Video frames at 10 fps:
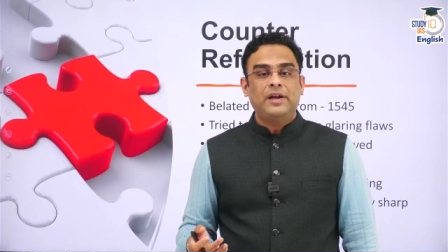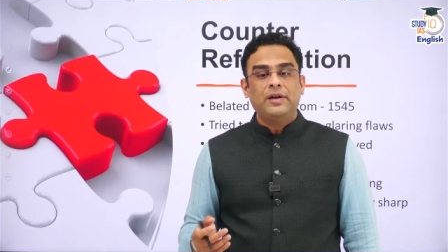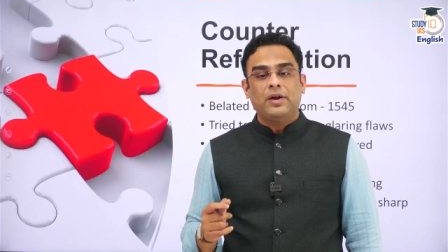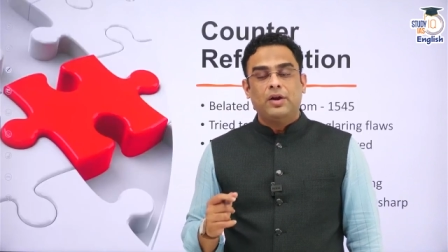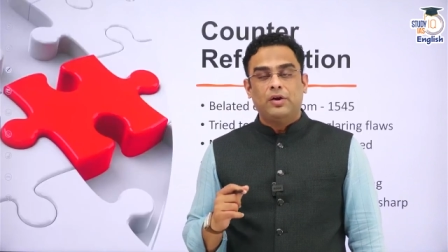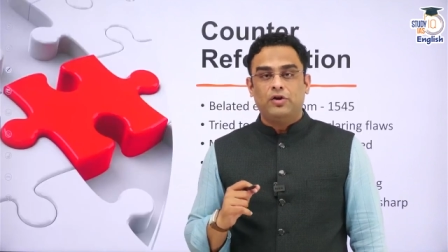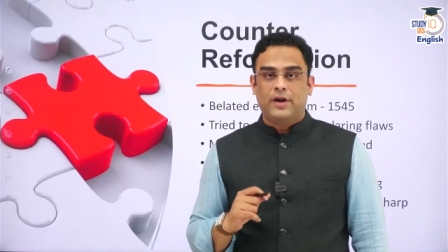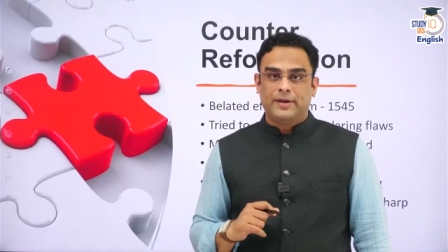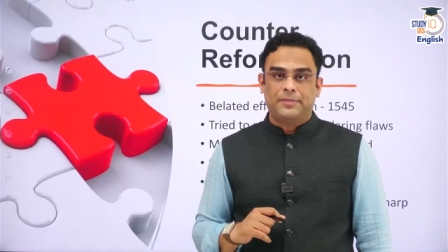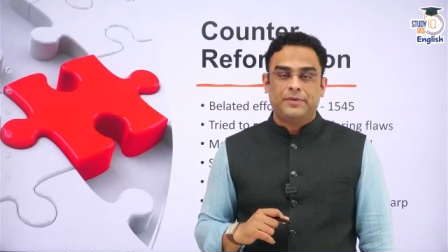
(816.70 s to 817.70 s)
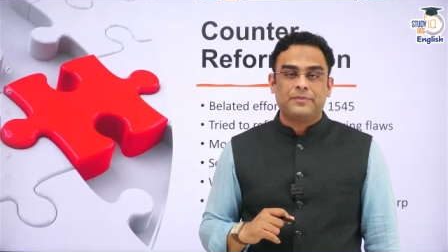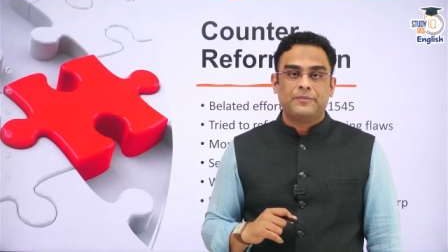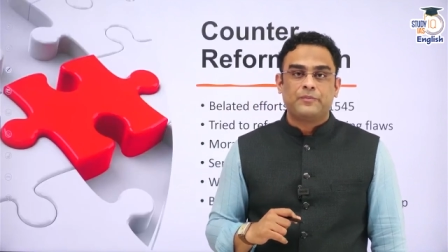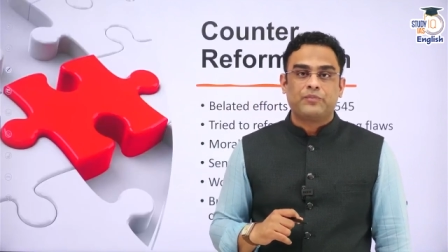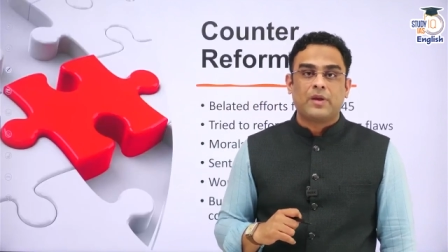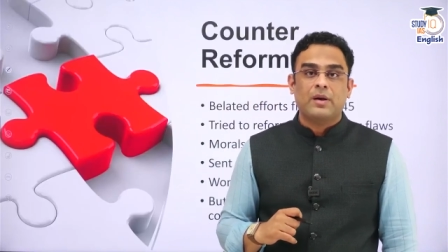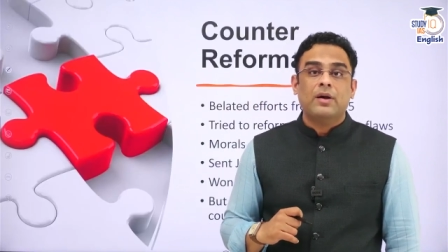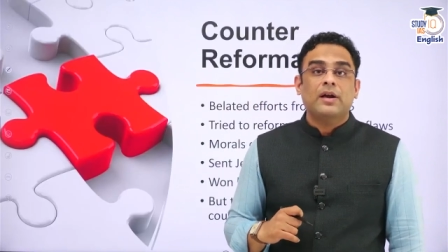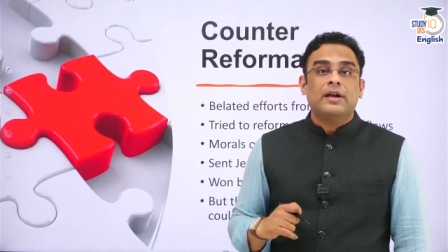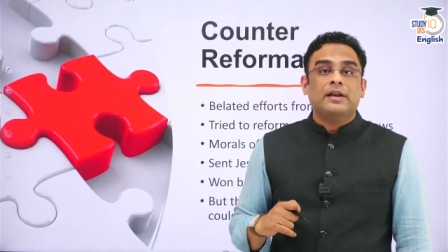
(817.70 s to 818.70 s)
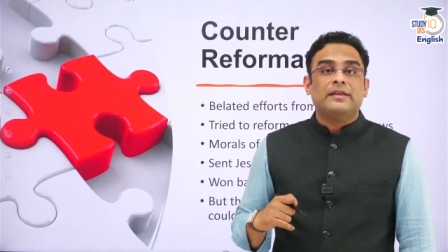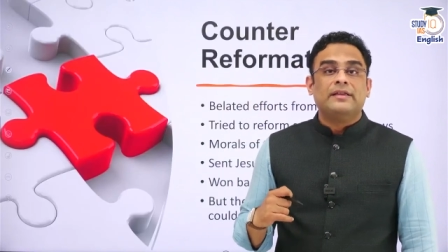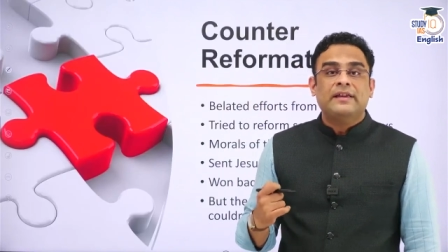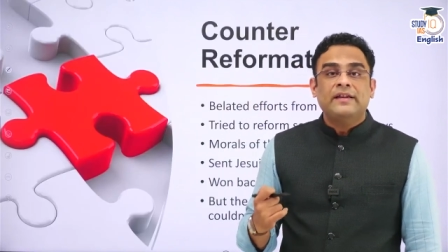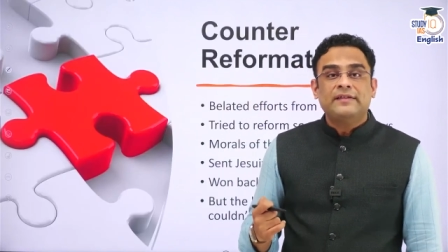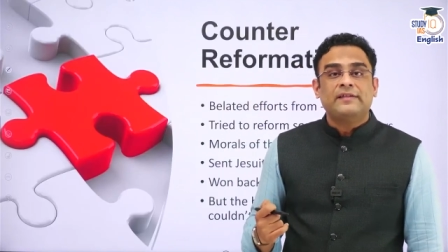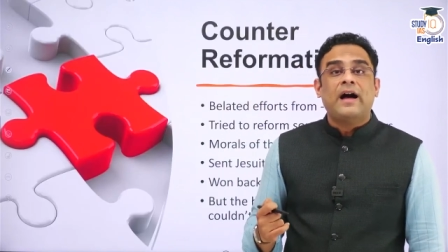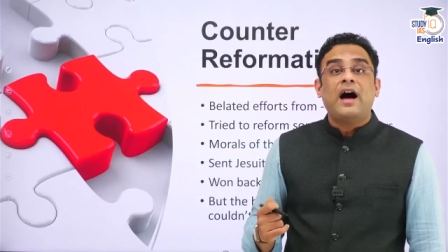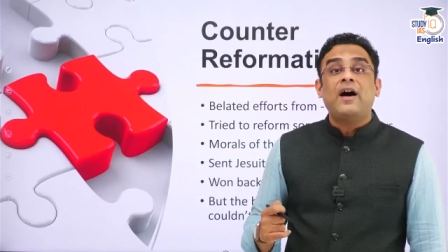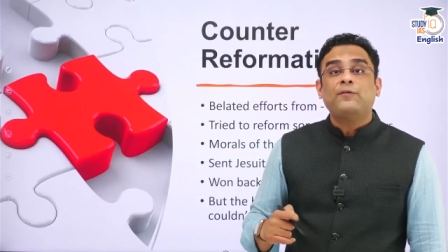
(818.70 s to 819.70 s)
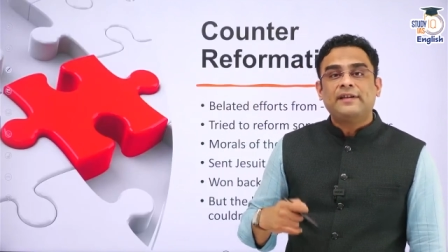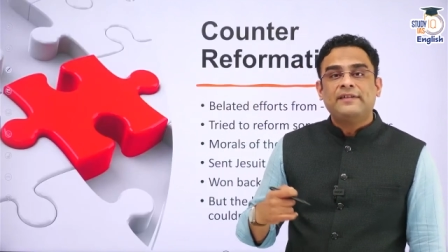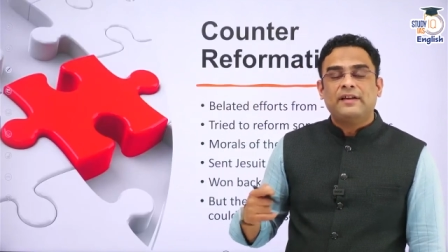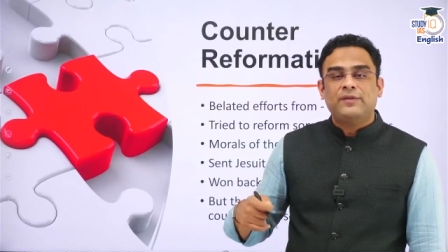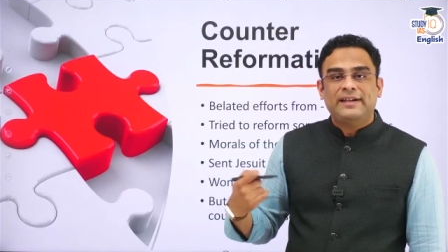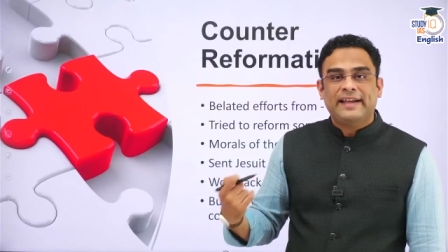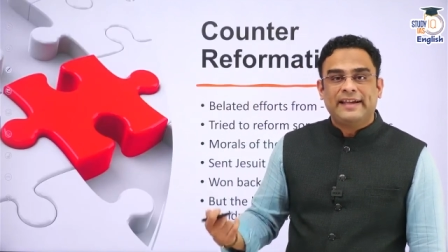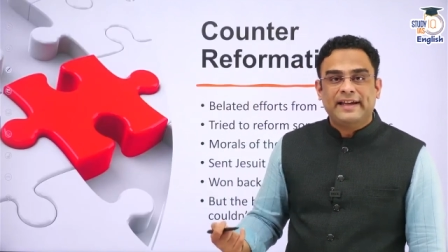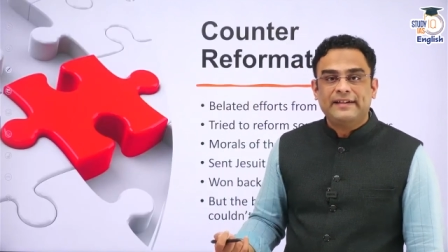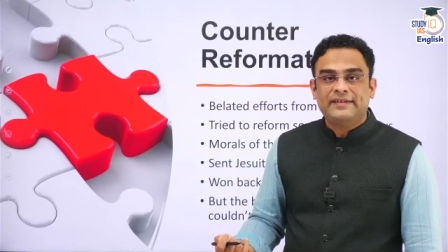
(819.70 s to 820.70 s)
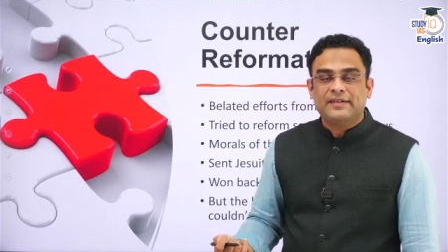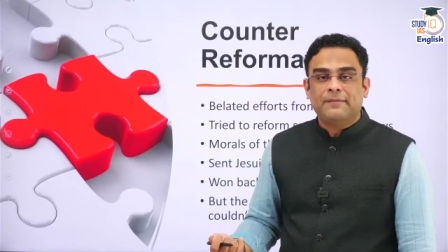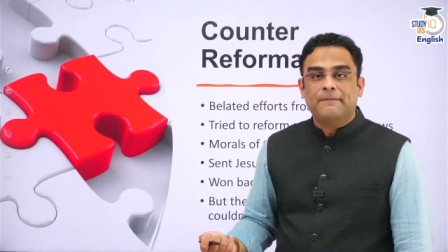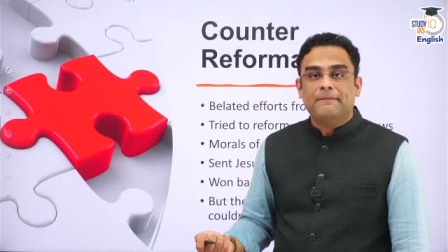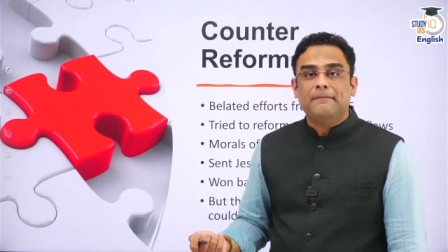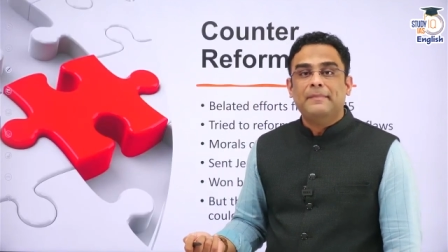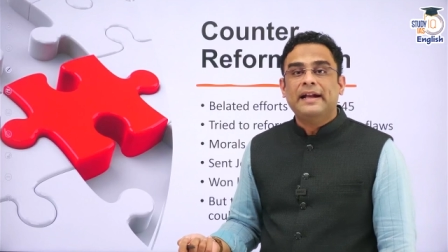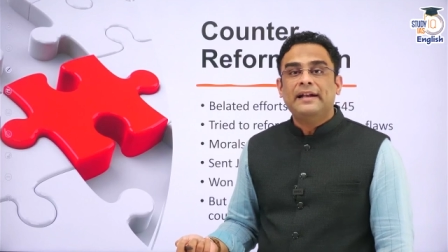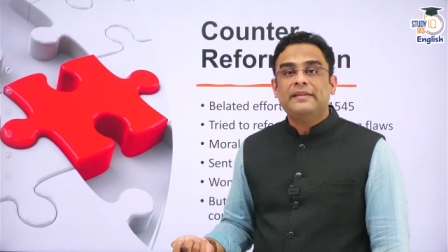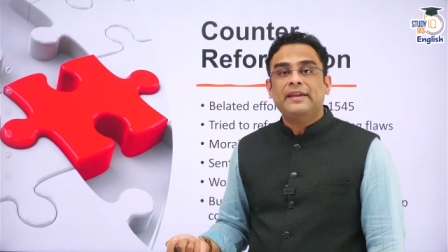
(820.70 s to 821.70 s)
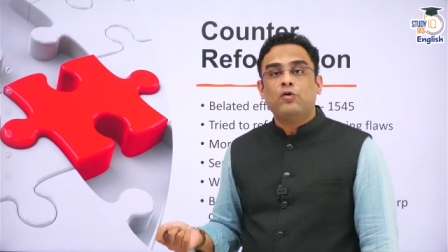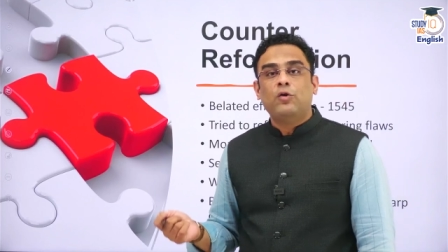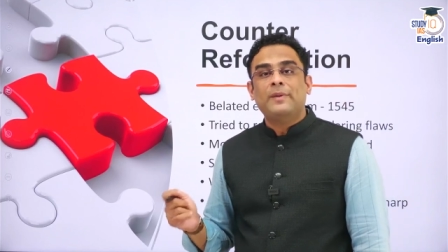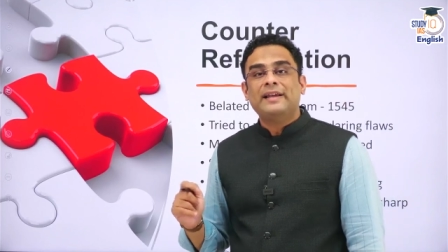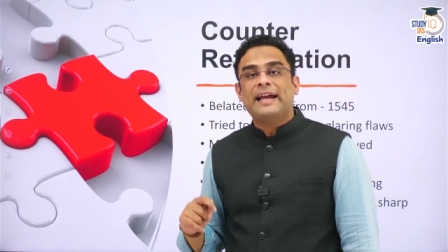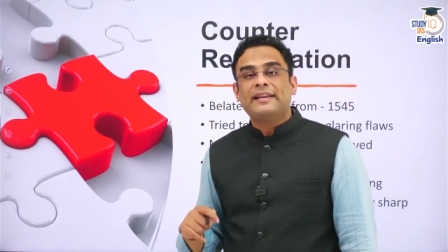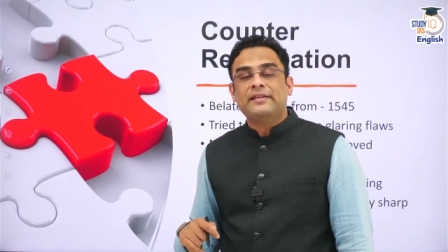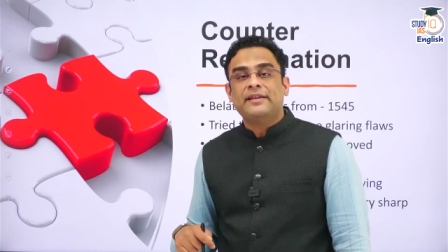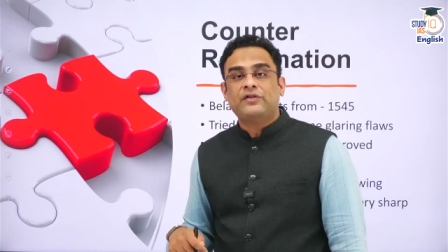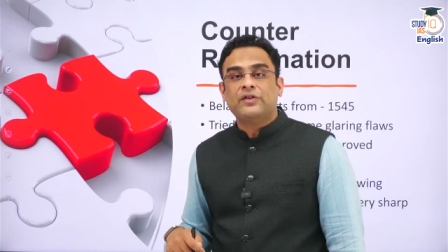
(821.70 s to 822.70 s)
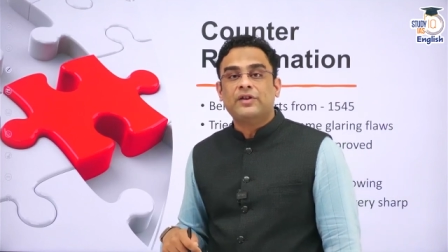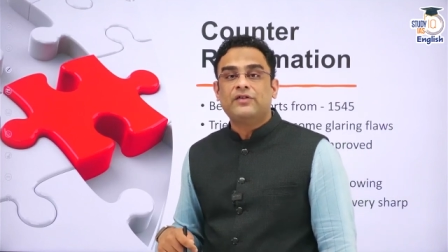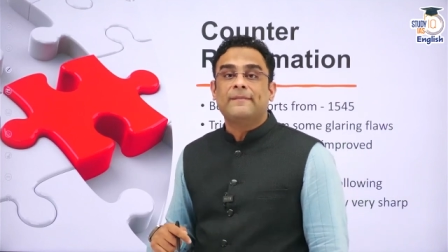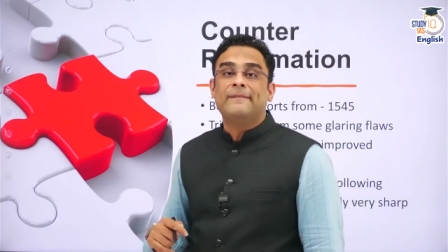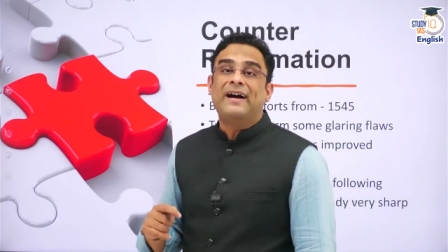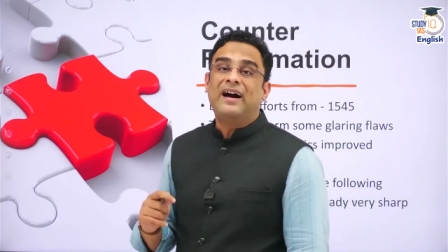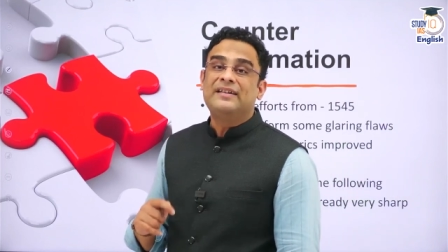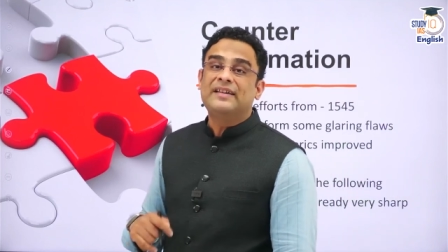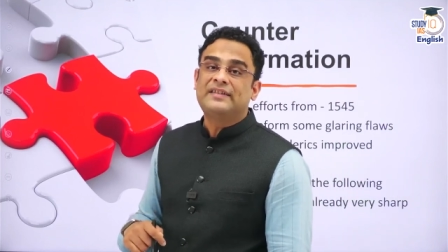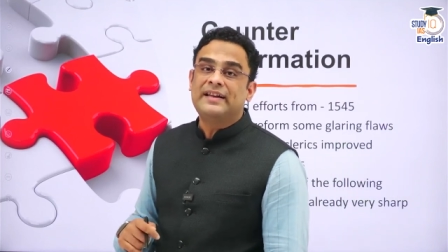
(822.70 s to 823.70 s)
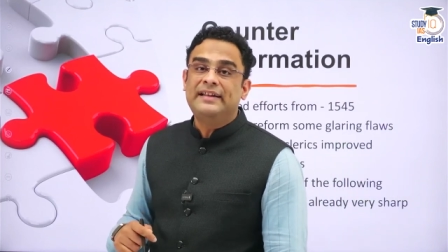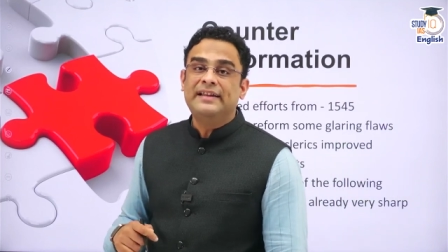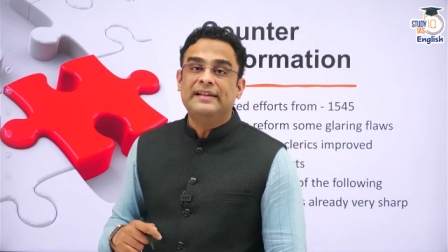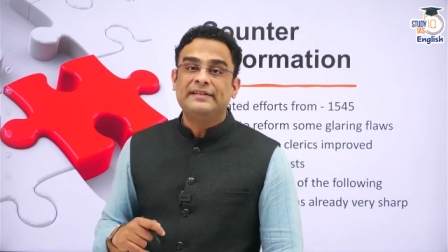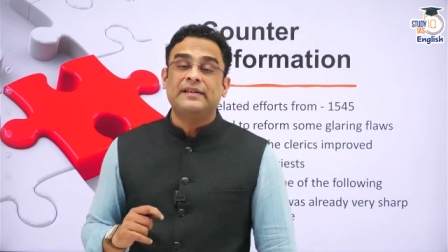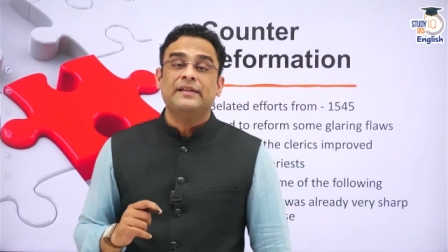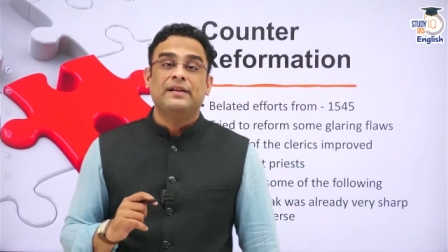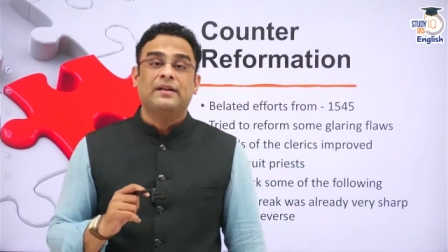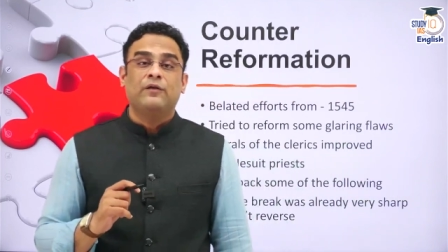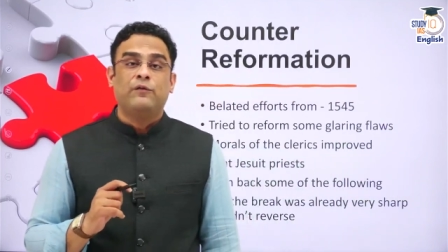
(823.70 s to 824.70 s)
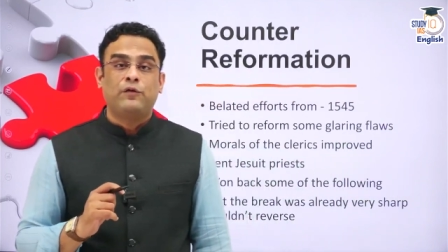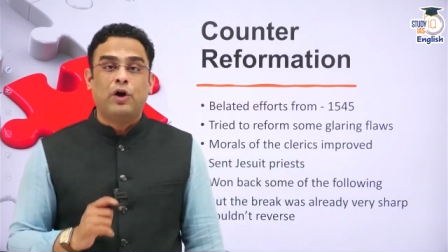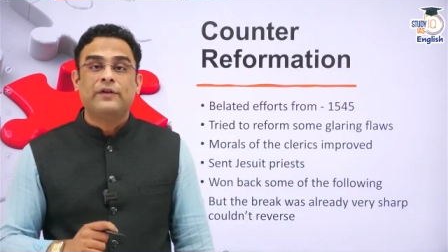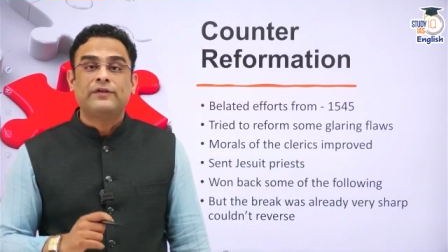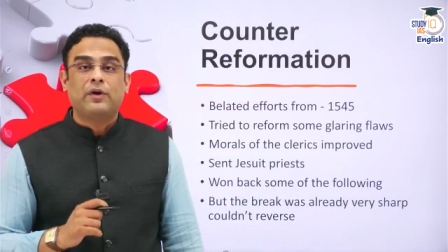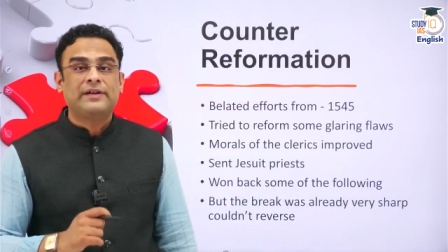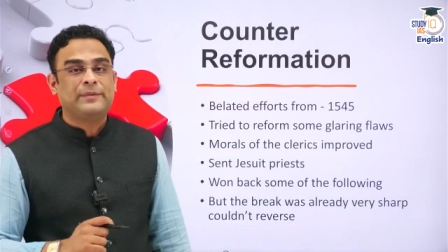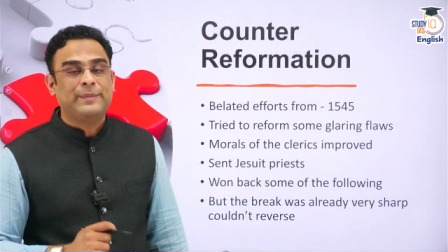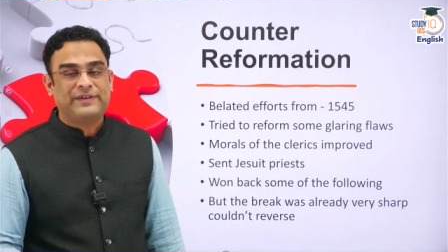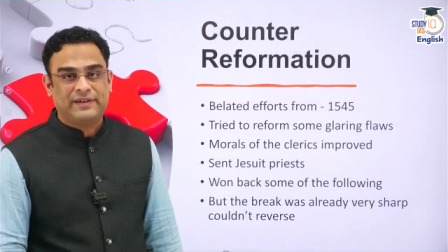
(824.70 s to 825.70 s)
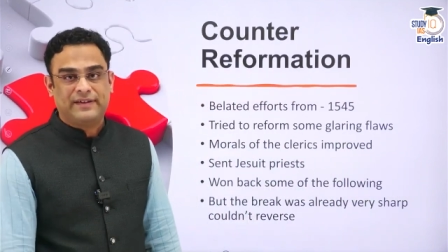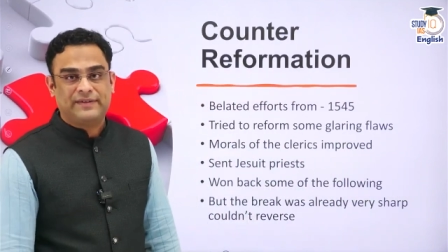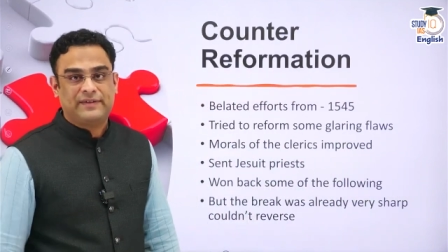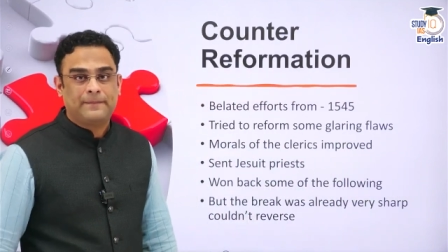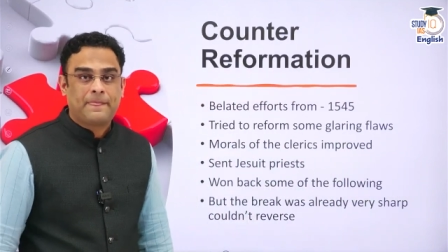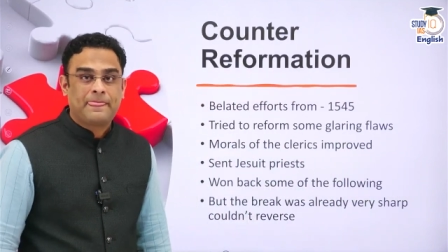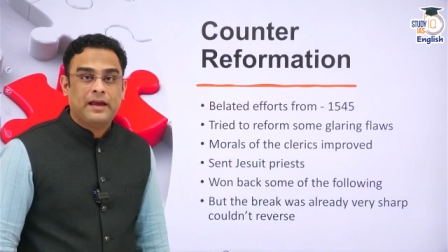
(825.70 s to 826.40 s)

in Europe. This, after several decades, made the Roman Catholic Church understand its flaws or its mistakes.